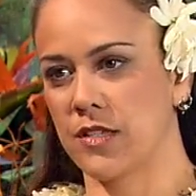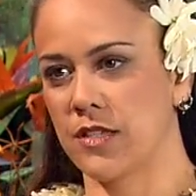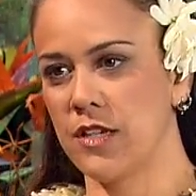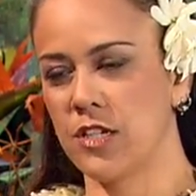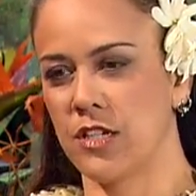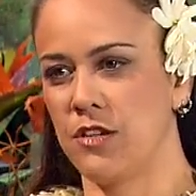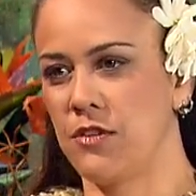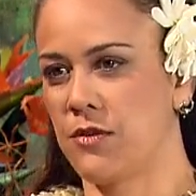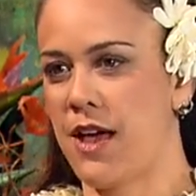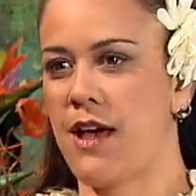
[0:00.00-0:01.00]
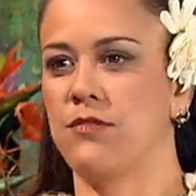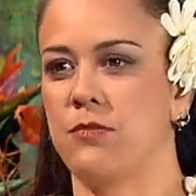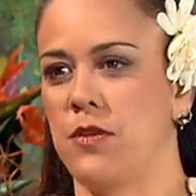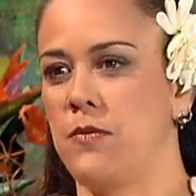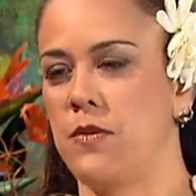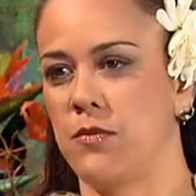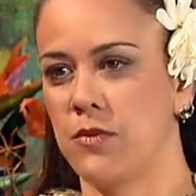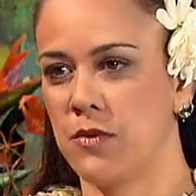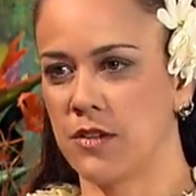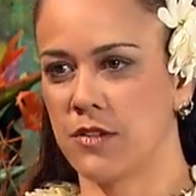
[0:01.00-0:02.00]
extinction, you don't have as many people
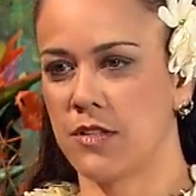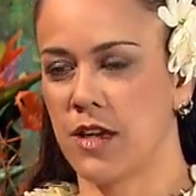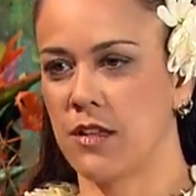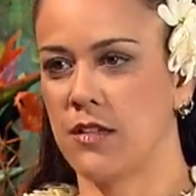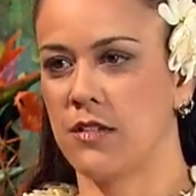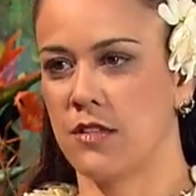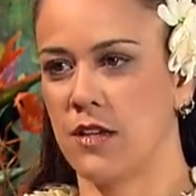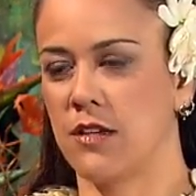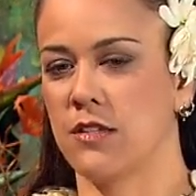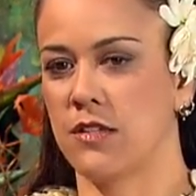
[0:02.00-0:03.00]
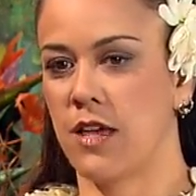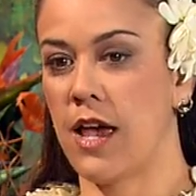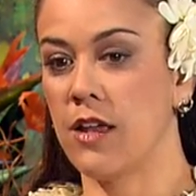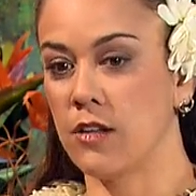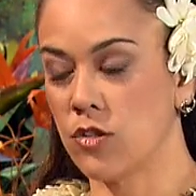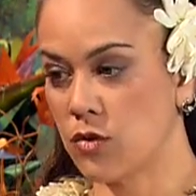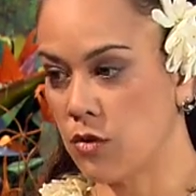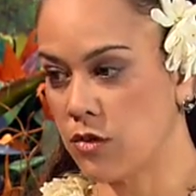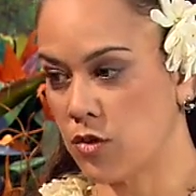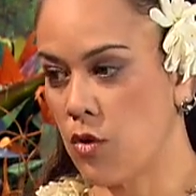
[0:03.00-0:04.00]
who understand these things. And
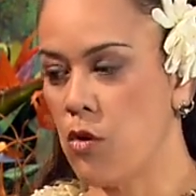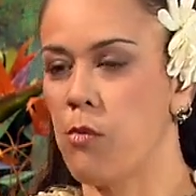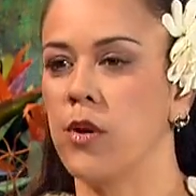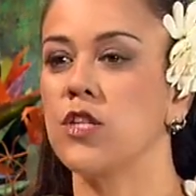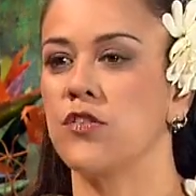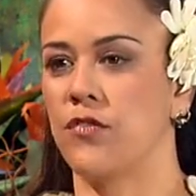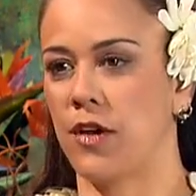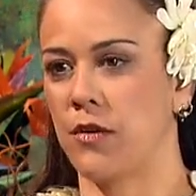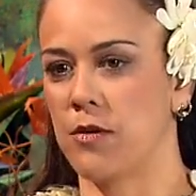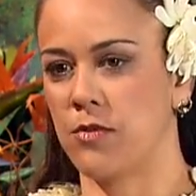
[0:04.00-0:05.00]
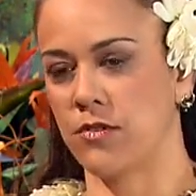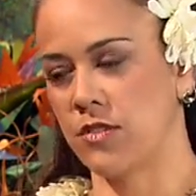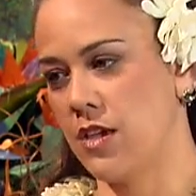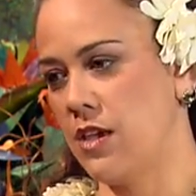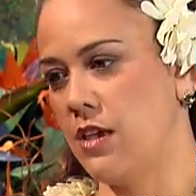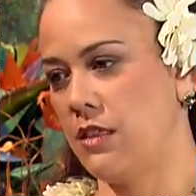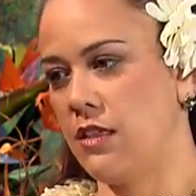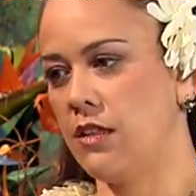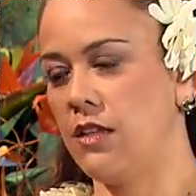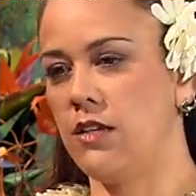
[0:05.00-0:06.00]
so there's a whole bunch of variables
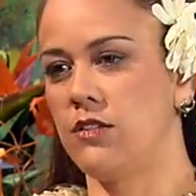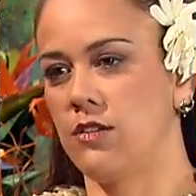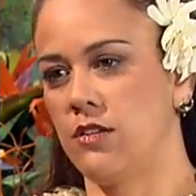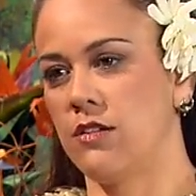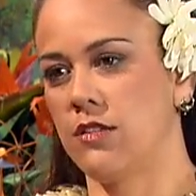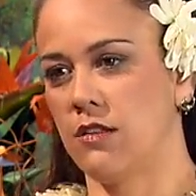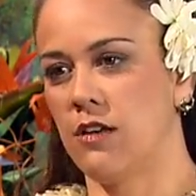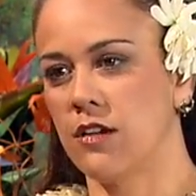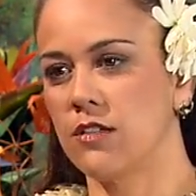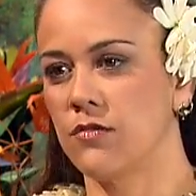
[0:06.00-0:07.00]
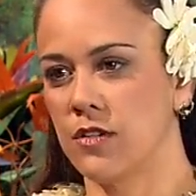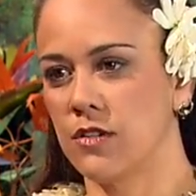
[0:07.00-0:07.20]
that lead to this loss of